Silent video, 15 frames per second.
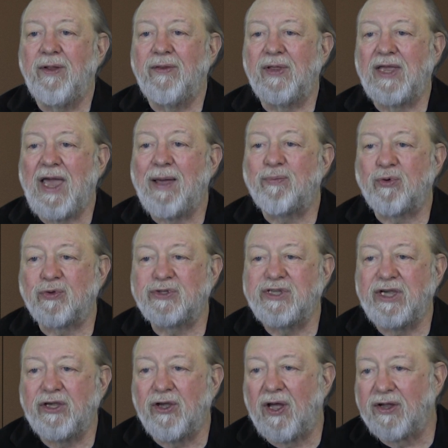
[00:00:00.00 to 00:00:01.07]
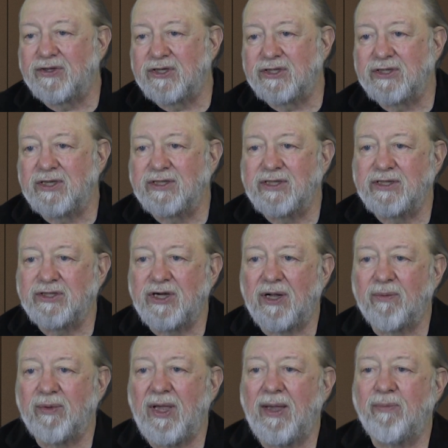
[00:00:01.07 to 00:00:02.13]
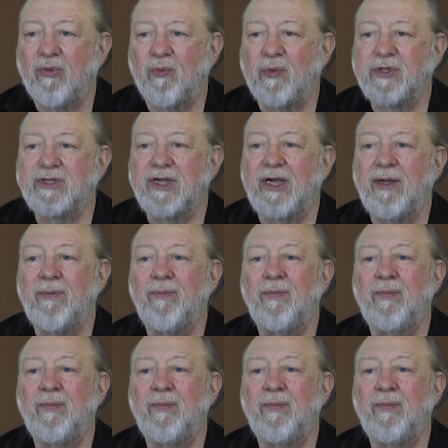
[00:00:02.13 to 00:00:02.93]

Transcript: the capital C consciousness, as Tom Gamble would say.